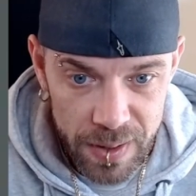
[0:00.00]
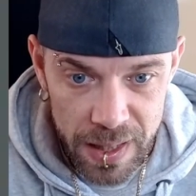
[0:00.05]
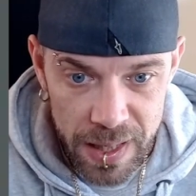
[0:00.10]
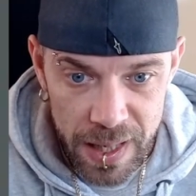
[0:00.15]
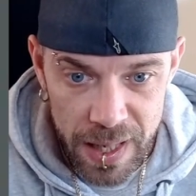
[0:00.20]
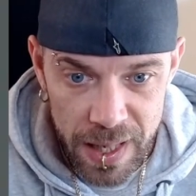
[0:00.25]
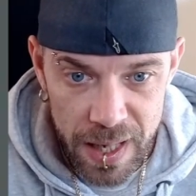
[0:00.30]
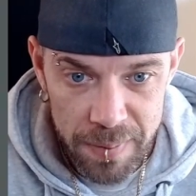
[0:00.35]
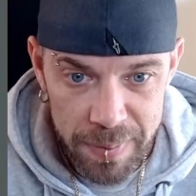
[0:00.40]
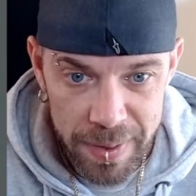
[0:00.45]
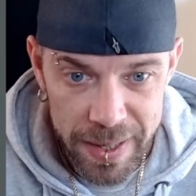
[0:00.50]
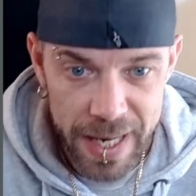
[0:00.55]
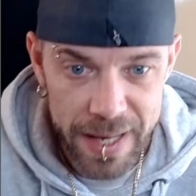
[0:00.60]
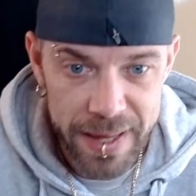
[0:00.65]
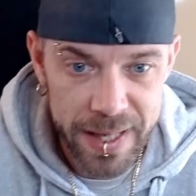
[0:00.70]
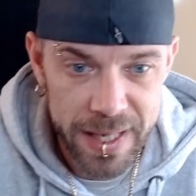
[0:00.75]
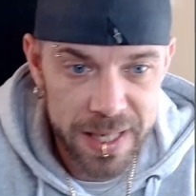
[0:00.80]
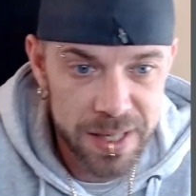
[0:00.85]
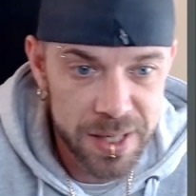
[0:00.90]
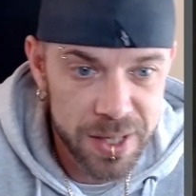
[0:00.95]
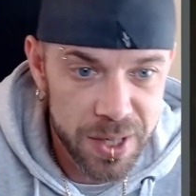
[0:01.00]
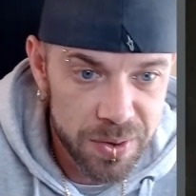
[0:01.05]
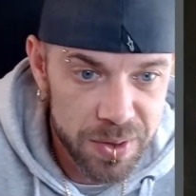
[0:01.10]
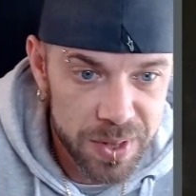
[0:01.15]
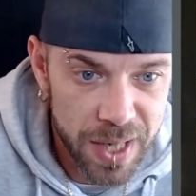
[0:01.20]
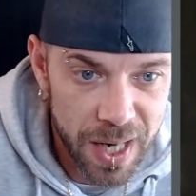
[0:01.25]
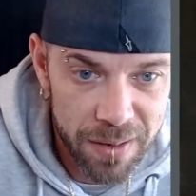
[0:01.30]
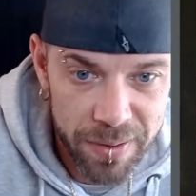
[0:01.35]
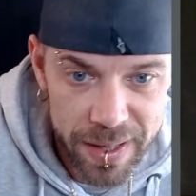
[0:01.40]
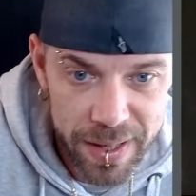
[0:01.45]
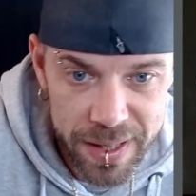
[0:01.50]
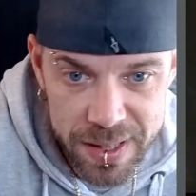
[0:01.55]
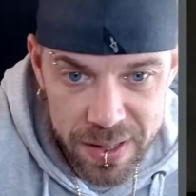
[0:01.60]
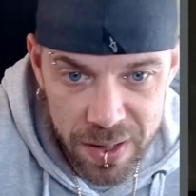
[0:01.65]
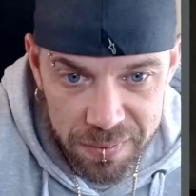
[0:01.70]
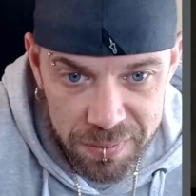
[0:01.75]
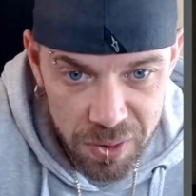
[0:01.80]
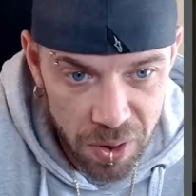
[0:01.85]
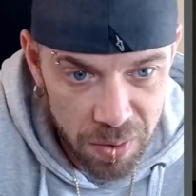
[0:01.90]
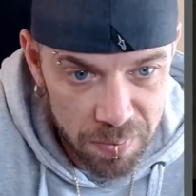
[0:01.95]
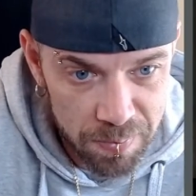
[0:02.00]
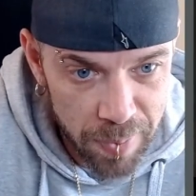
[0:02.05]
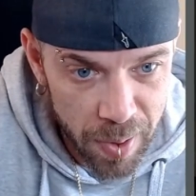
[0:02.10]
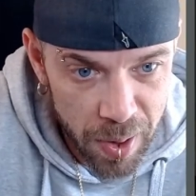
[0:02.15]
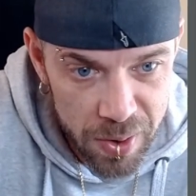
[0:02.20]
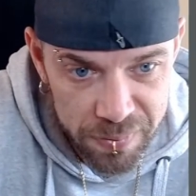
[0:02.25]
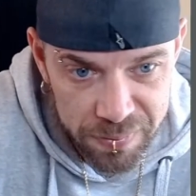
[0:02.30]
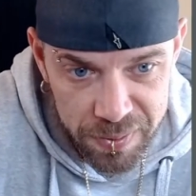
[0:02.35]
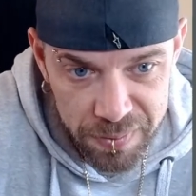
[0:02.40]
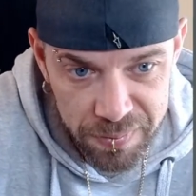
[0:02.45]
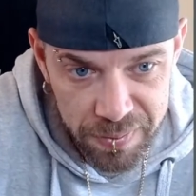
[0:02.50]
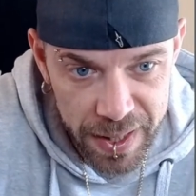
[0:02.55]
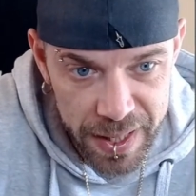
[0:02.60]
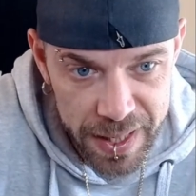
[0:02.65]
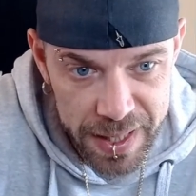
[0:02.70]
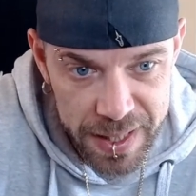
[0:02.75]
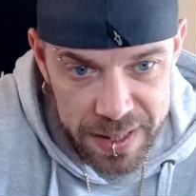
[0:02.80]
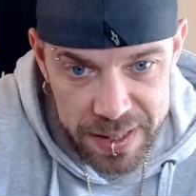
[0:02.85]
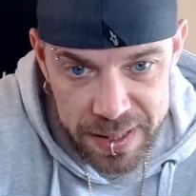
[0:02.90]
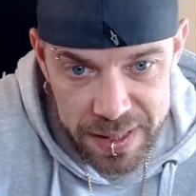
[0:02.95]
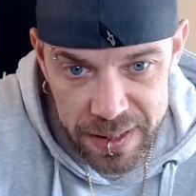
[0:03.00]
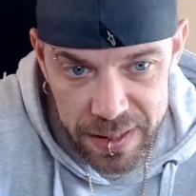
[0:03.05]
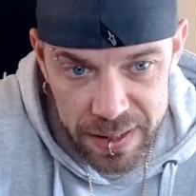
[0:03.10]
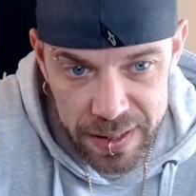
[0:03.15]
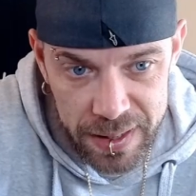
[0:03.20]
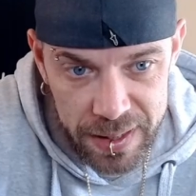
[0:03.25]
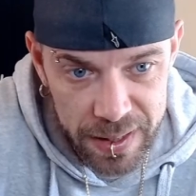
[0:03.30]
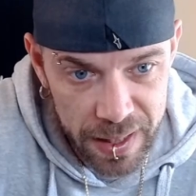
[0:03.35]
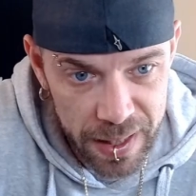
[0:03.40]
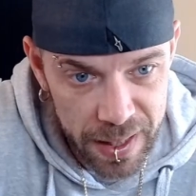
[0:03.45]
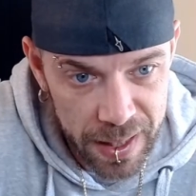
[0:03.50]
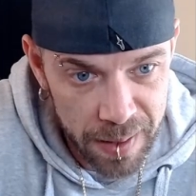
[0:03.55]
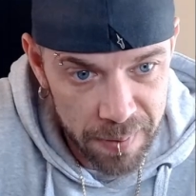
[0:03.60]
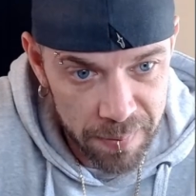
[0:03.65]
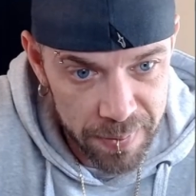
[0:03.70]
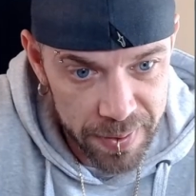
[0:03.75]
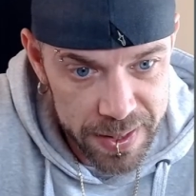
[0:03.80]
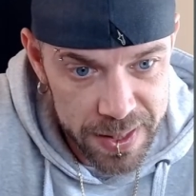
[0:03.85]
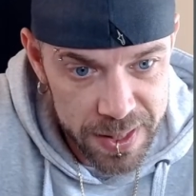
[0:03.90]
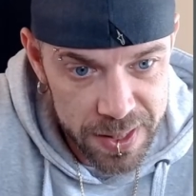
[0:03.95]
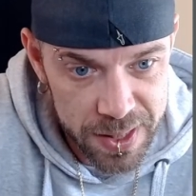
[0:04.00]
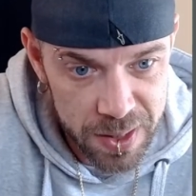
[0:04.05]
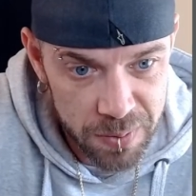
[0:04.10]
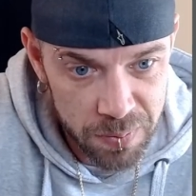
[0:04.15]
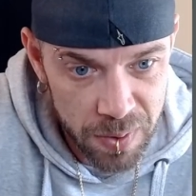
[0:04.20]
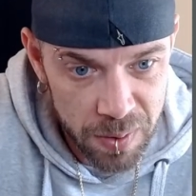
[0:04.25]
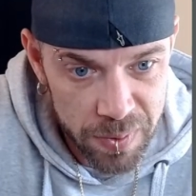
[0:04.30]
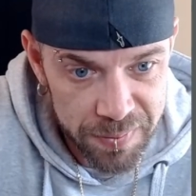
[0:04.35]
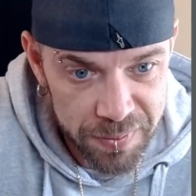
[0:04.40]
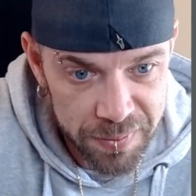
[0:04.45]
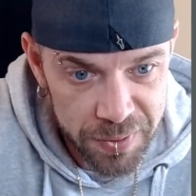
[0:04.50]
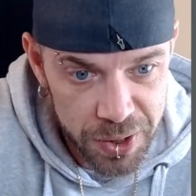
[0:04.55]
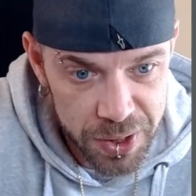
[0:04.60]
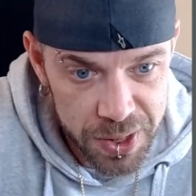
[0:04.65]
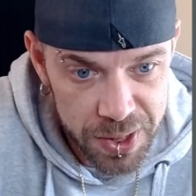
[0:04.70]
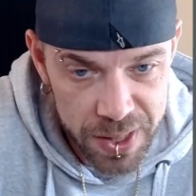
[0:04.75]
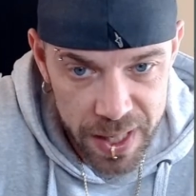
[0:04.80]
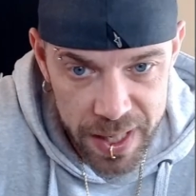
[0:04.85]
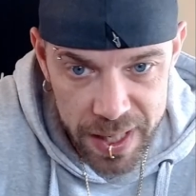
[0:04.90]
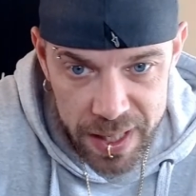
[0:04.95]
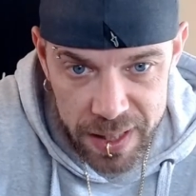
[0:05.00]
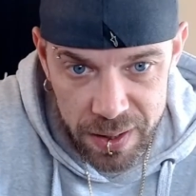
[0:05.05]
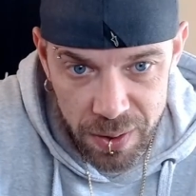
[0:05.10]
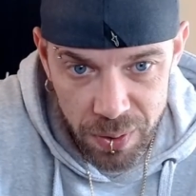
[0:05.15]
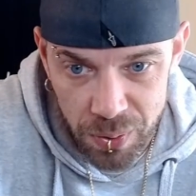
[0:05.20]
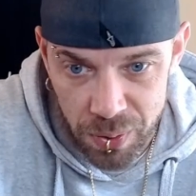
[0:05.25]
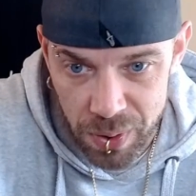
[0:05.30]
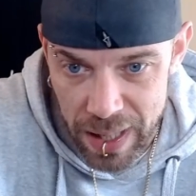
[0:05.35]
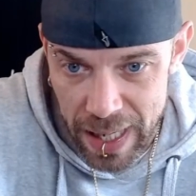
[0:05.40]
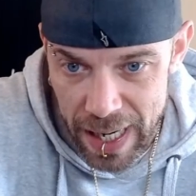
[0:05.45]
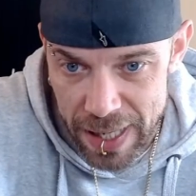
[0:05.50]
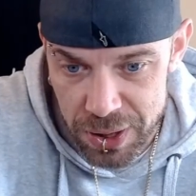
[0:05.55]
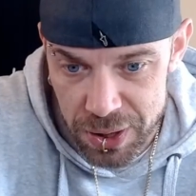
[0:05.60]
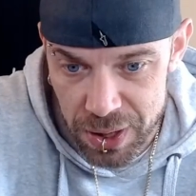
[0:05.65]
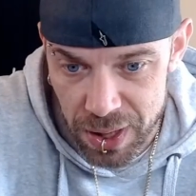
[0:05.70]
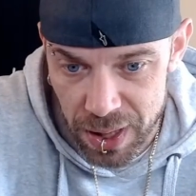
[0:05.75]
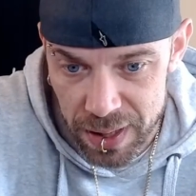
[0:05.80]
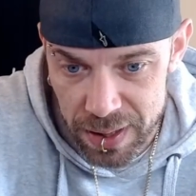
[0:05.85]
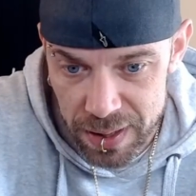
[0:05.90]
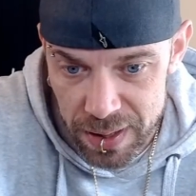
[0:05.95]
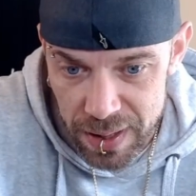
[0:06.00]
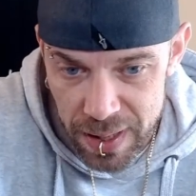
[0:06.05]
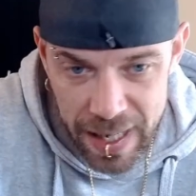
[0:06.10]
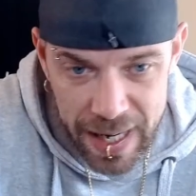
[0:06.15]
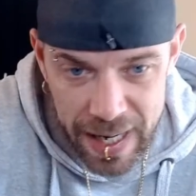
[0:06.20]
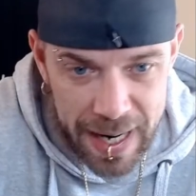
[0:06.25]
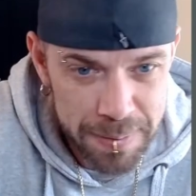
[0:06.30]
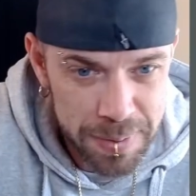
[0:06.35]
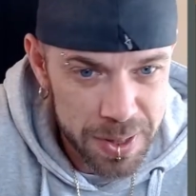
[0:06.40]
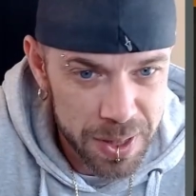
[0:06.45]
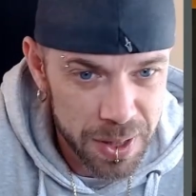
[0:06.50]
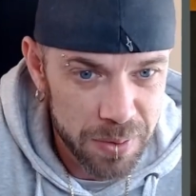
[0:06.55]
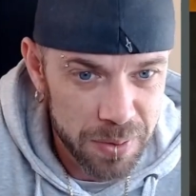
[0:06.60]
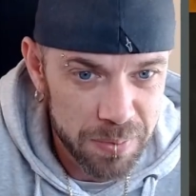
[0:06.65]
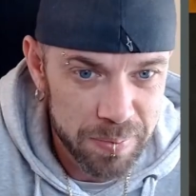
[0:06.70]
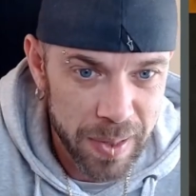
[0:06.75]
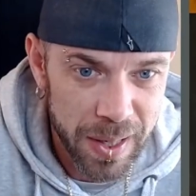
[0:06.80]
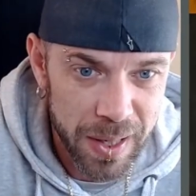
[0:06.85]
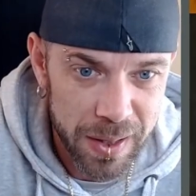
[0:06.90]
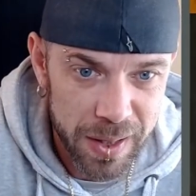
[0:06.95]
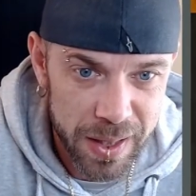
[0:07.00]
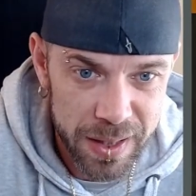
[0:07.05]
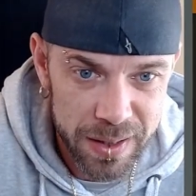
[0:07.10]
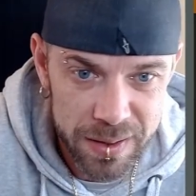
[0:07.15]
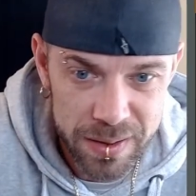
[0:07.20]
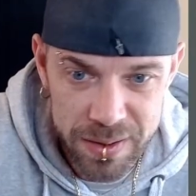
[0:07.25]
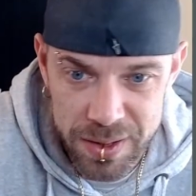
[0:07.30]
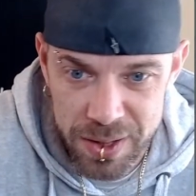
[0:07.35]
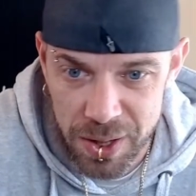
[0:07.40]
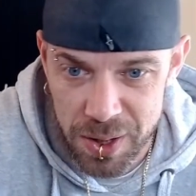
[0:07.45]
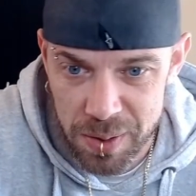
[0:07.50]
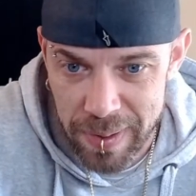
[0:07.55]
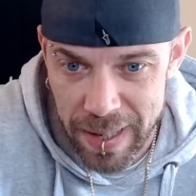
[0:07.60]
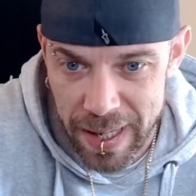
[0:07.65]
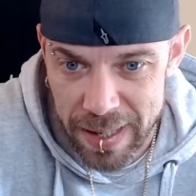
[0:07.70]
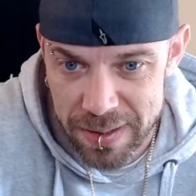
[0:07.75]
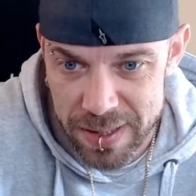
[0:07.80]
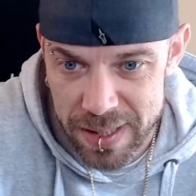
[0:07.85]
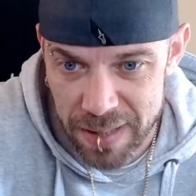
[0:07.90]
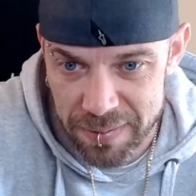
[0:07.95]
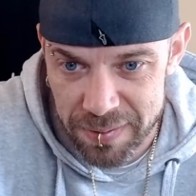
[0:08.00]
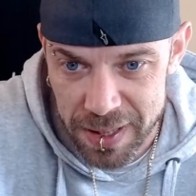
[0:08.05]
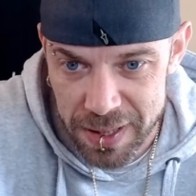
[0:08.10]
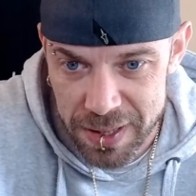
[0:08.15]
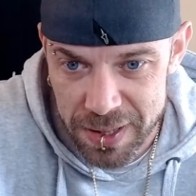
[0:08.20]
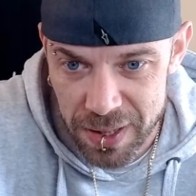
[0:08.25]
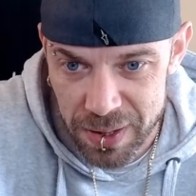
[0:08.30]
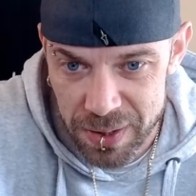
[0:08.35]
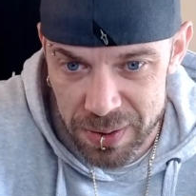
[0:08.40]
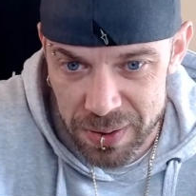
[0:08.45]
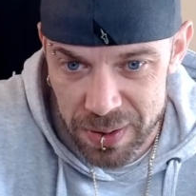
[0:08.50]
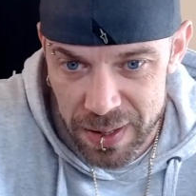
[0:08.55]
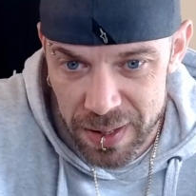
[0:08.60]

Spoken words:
These two turrets, I've got both of these. This is the one we've just seen, the Ork Hatch Gun. Absolute bargain, £2.72.